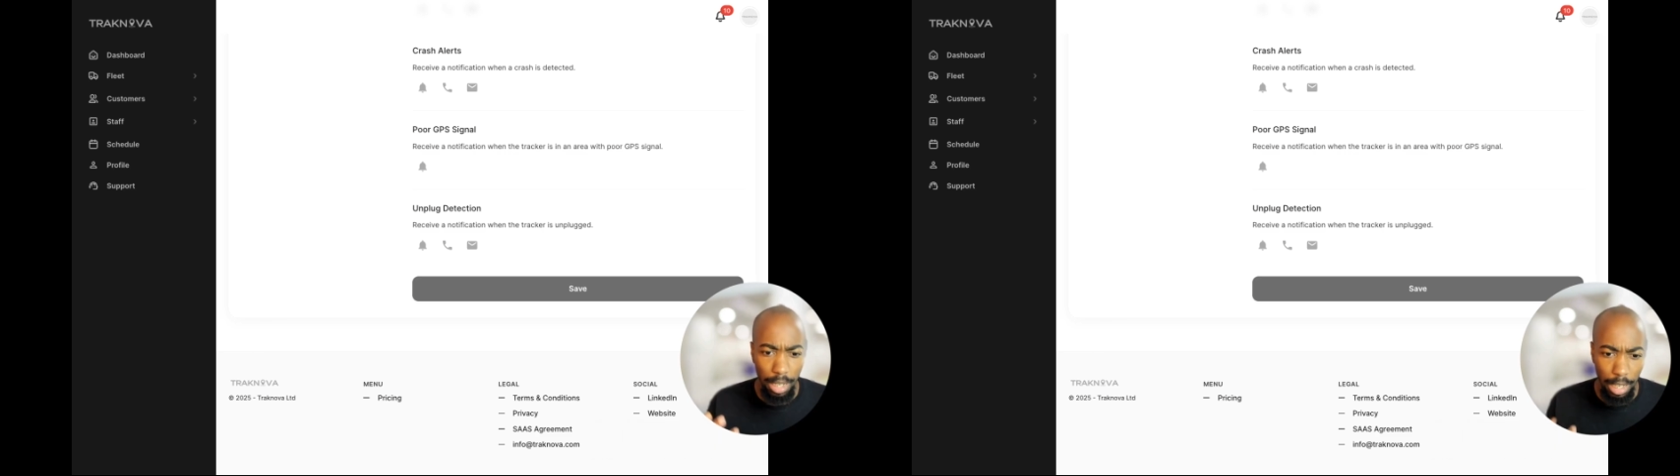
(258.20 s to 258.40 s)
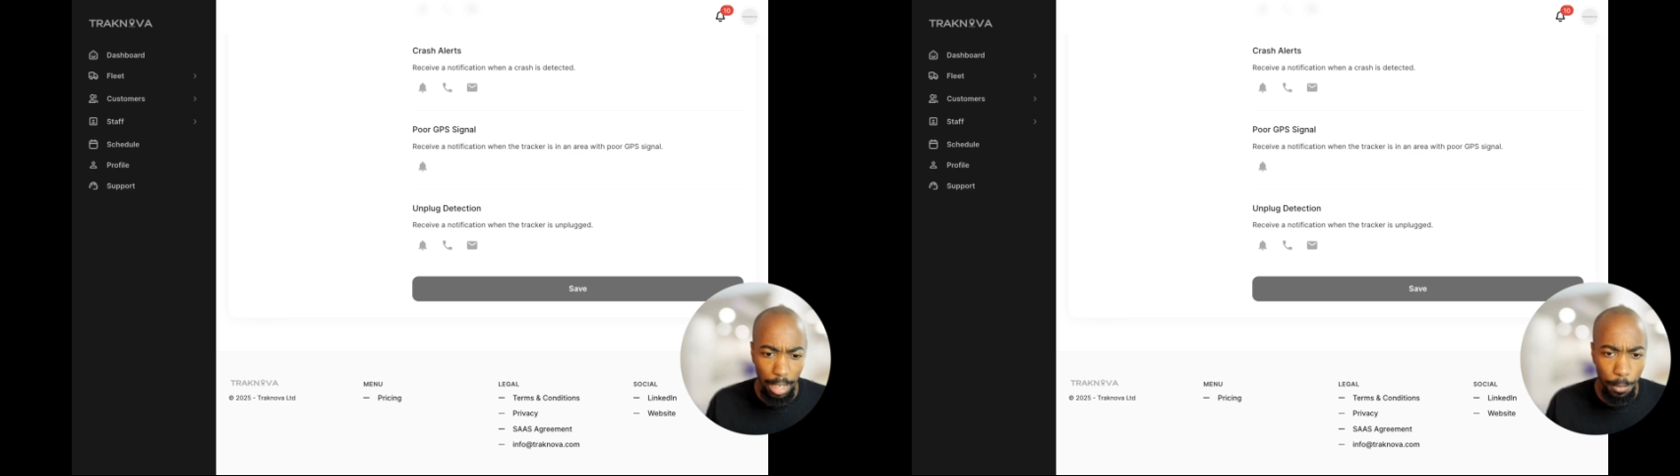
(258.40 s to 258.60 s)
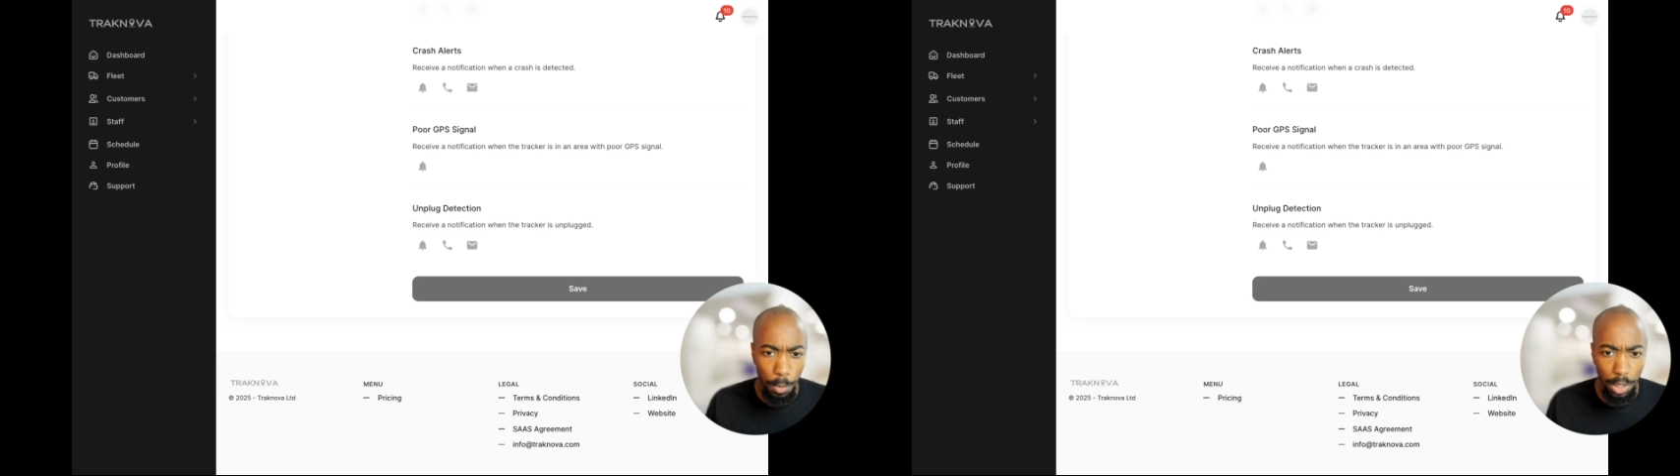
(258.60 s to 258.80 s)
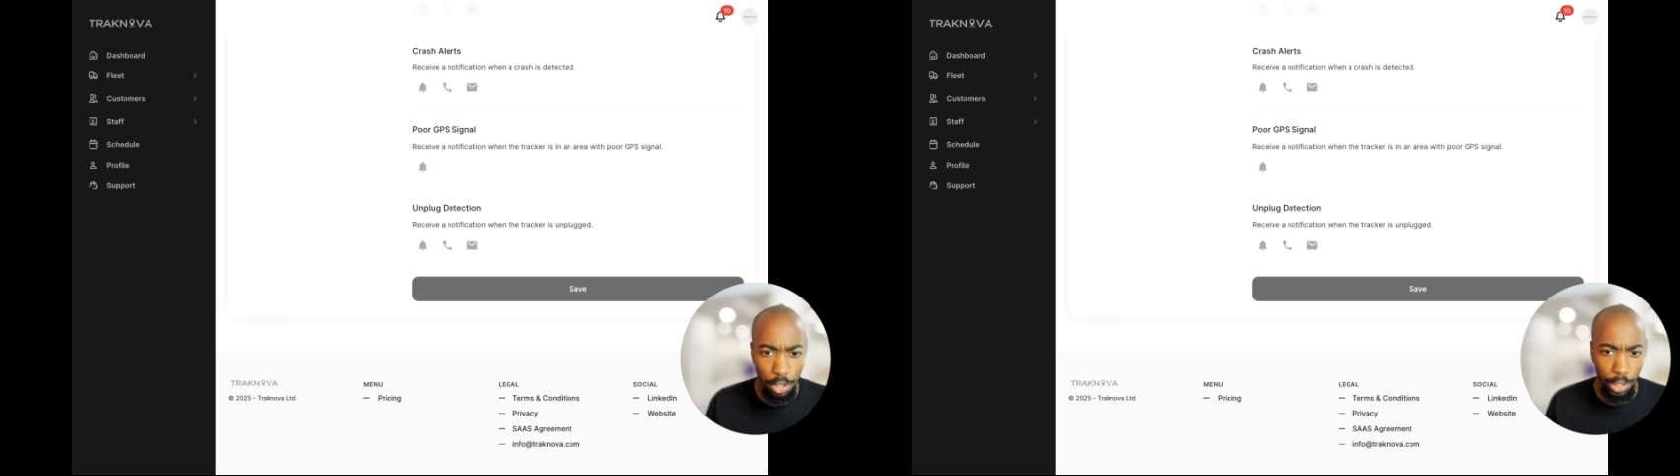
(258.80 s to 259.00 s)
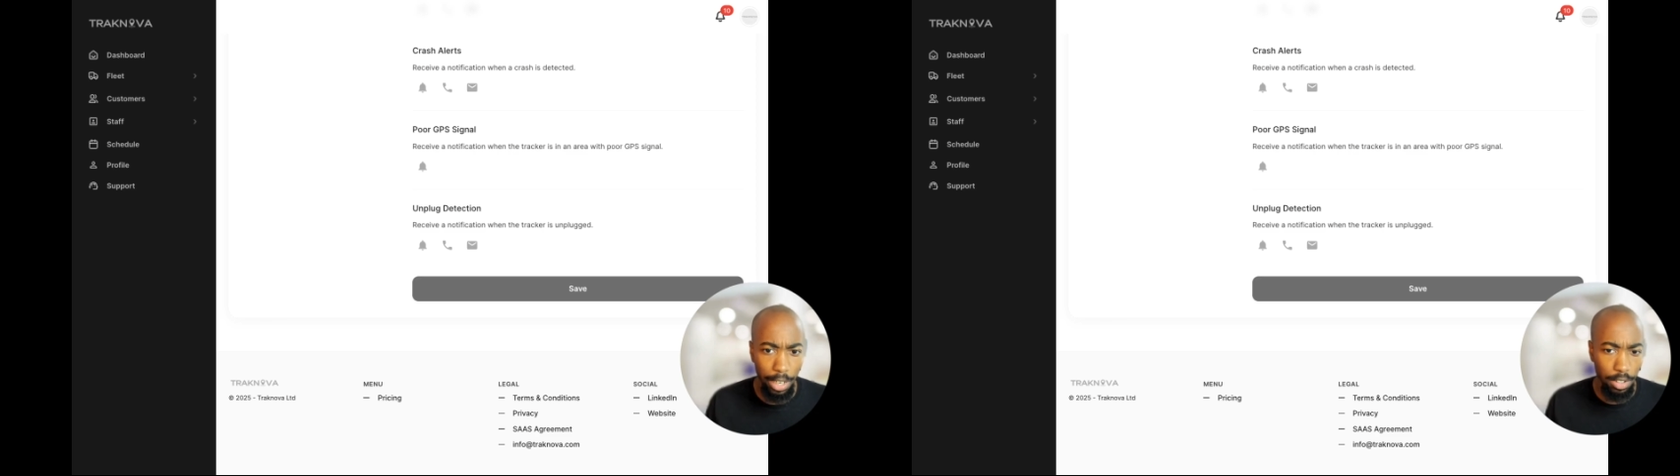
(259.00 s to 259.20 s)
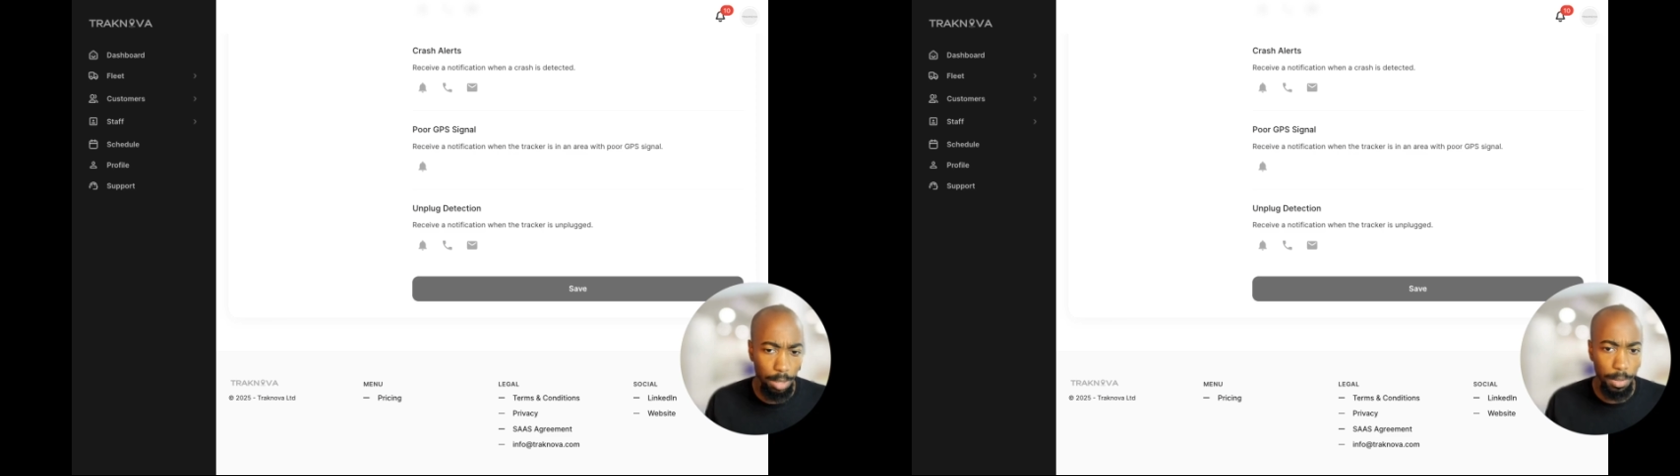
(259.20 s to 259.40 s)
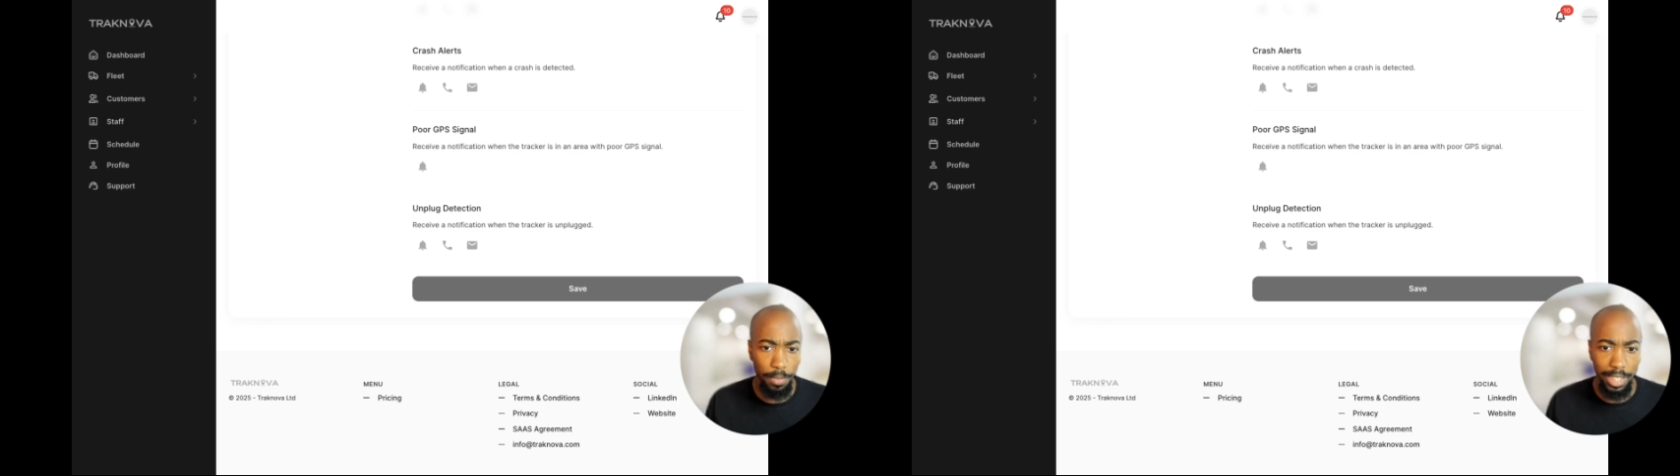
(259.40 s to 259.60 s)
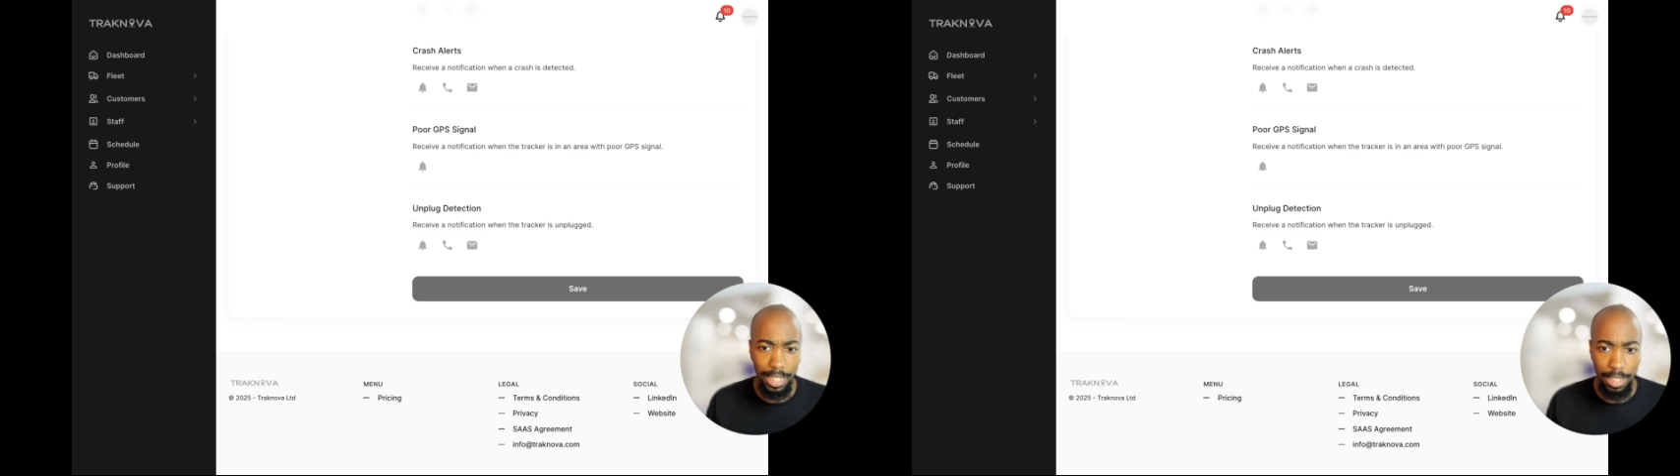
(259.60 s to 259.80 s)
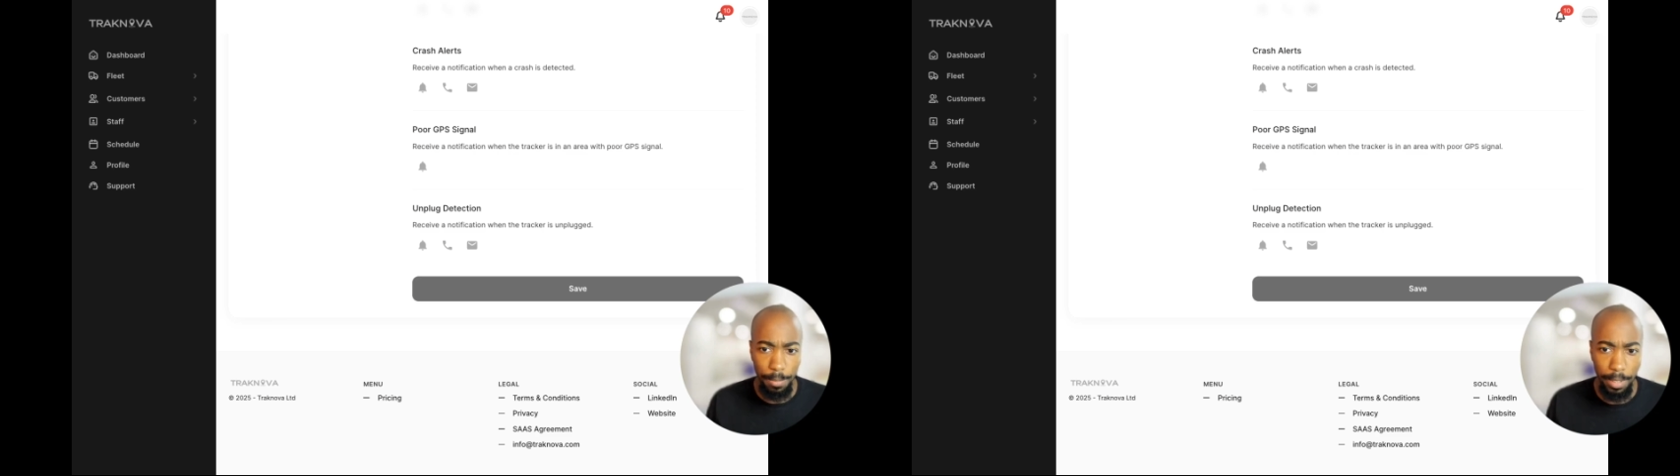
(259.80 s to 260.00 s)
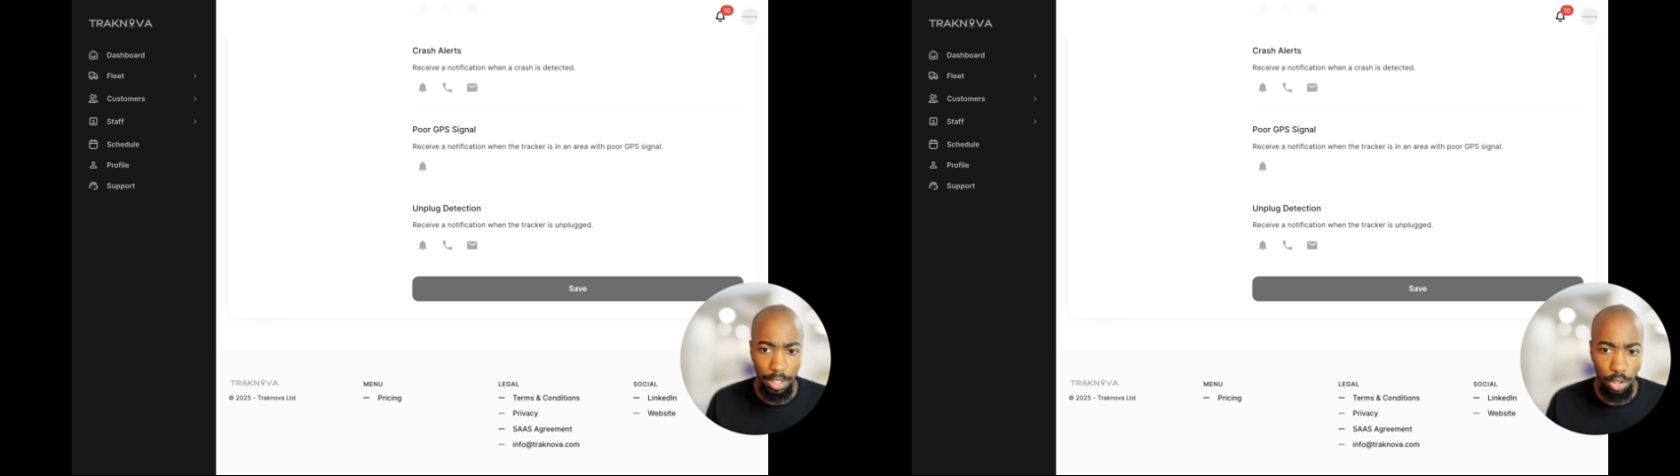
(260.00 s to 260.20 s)
If you want to try out some of these
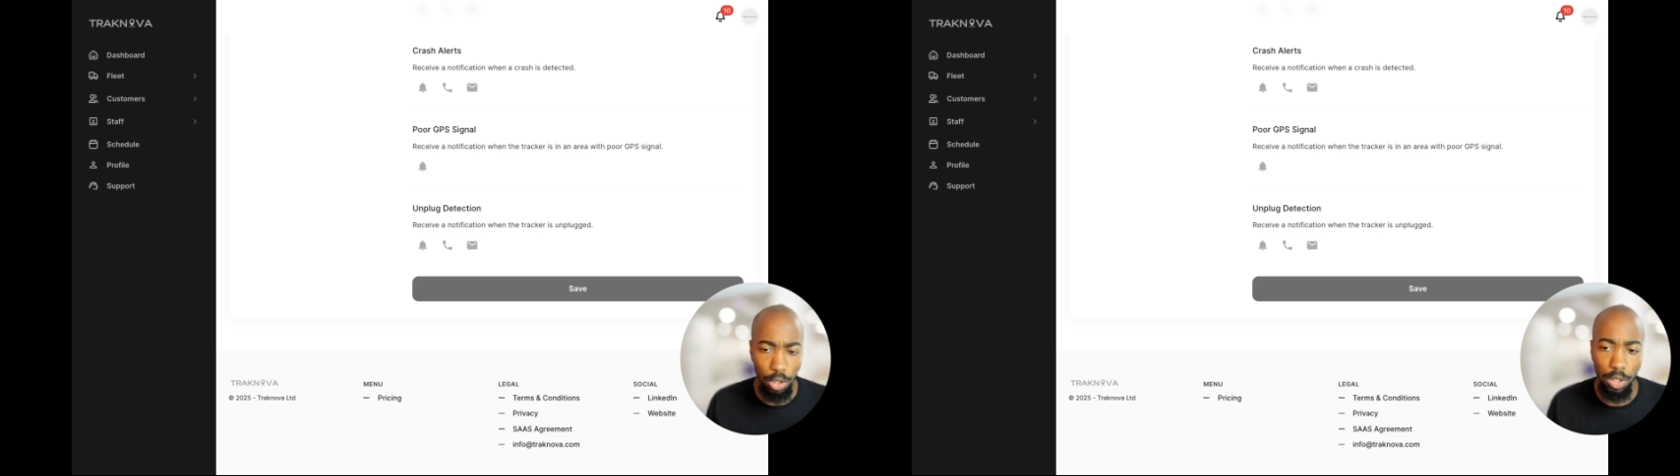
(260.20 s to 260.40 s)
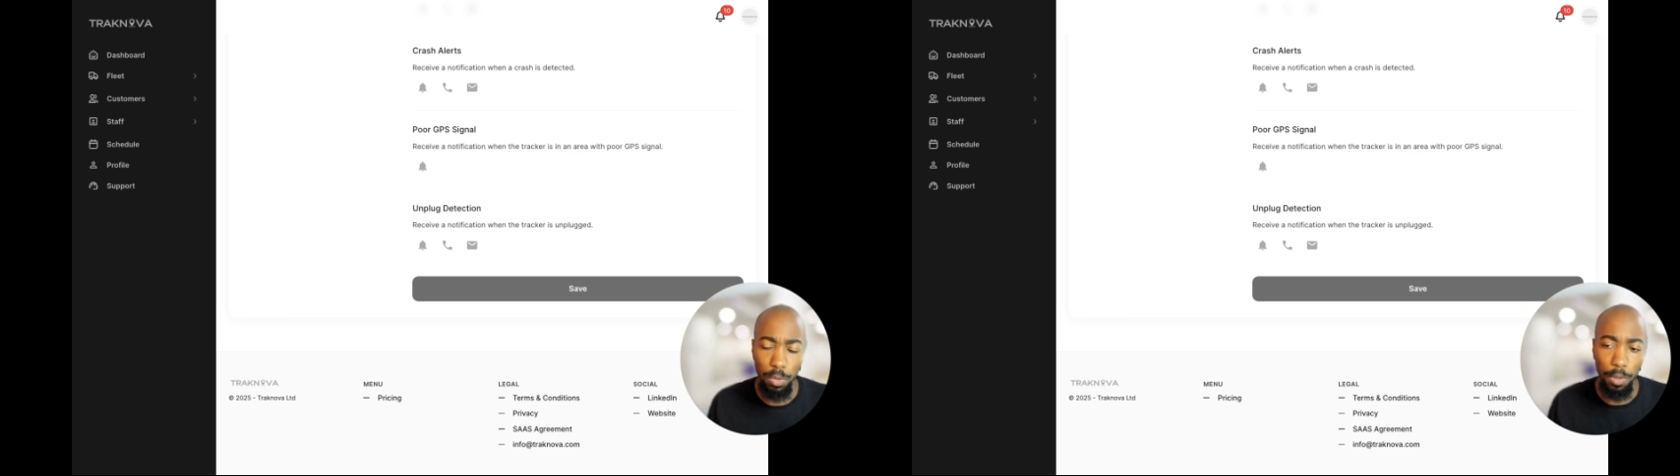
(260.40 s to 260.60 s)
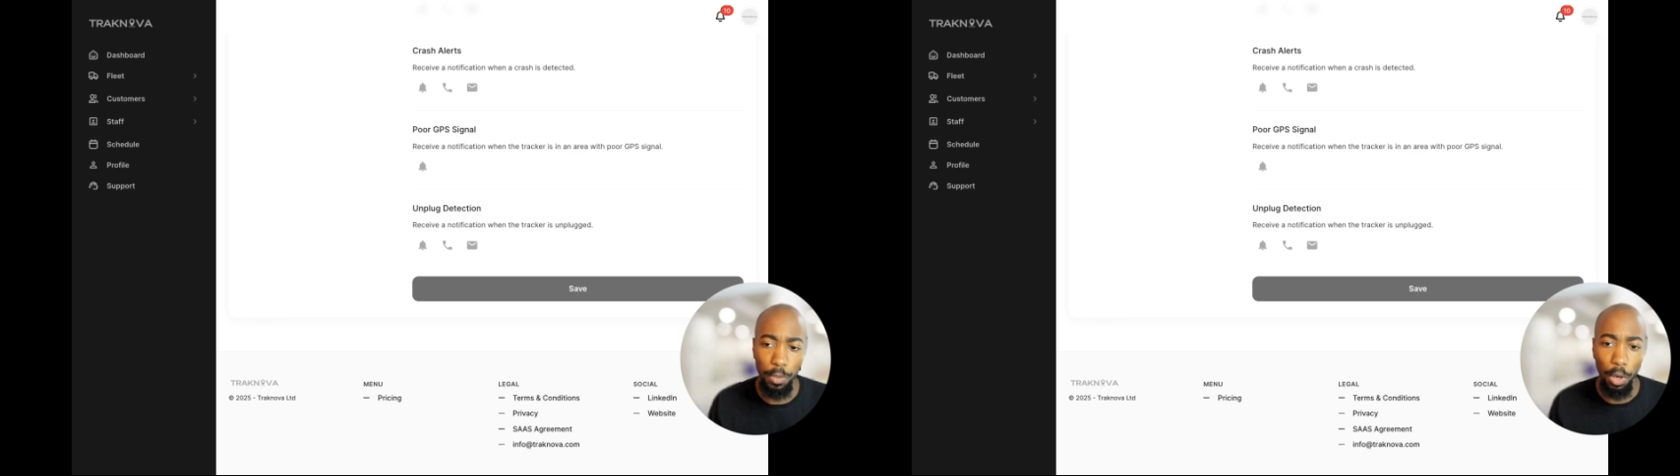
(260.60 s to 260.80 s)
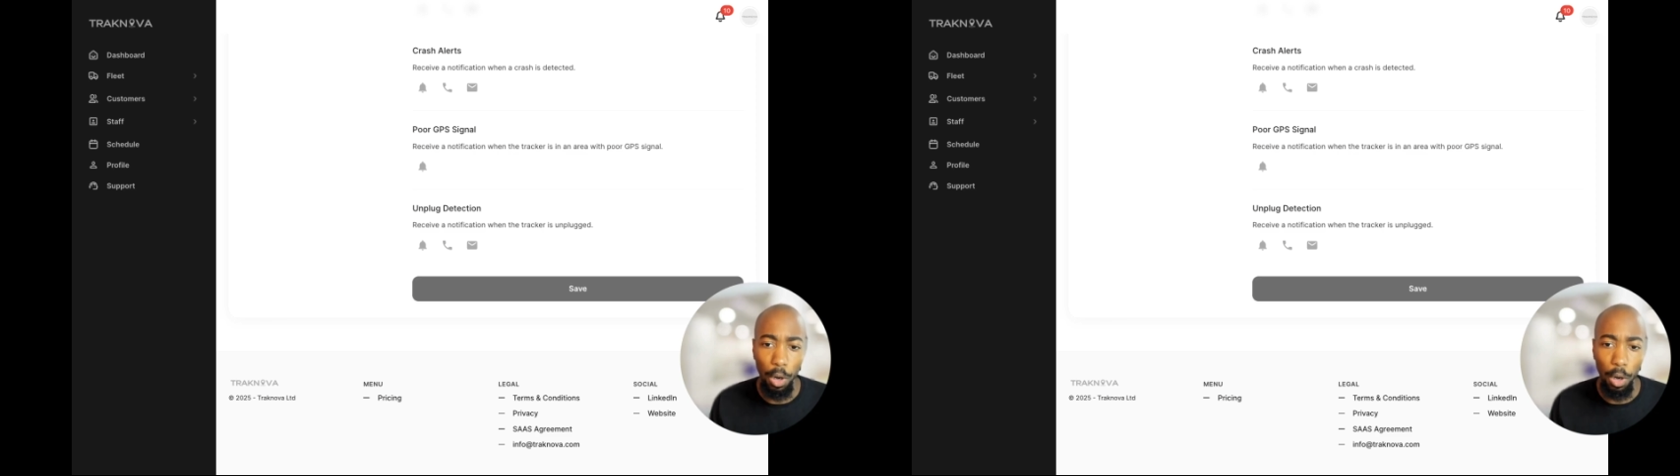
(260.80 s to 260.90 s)
features with your